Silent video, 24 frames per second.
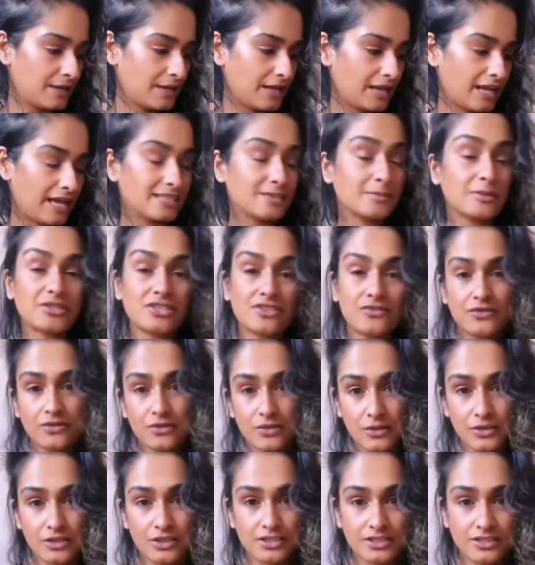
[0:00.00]
especially if you're
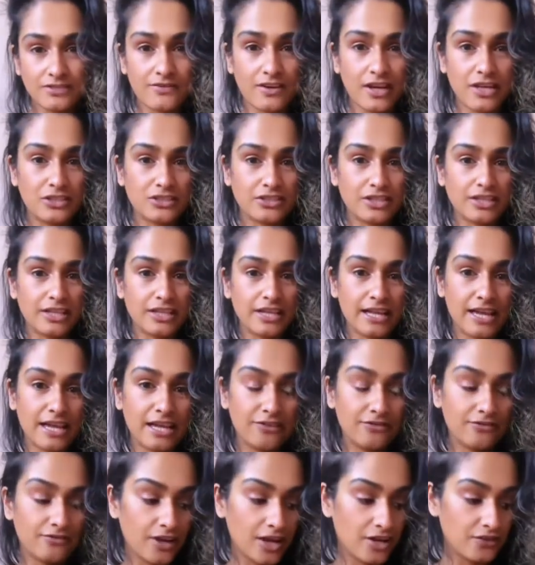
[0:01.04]
on the divine journey, okay? A
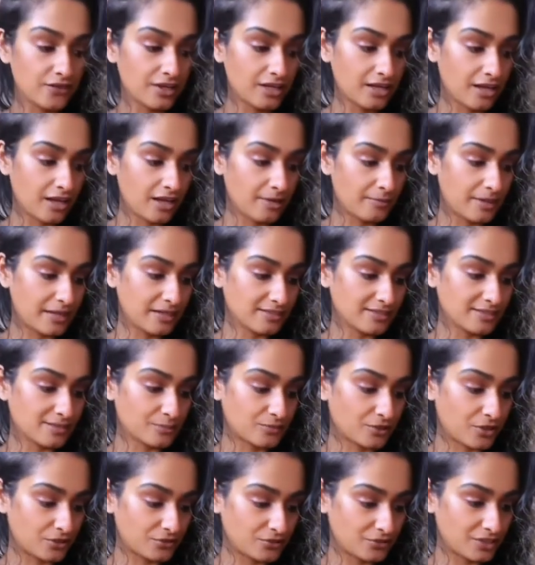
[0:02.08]
fiery climax
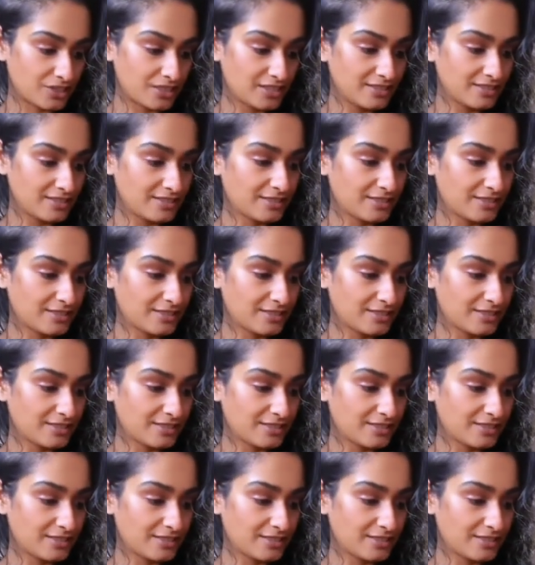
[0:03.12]
approaches.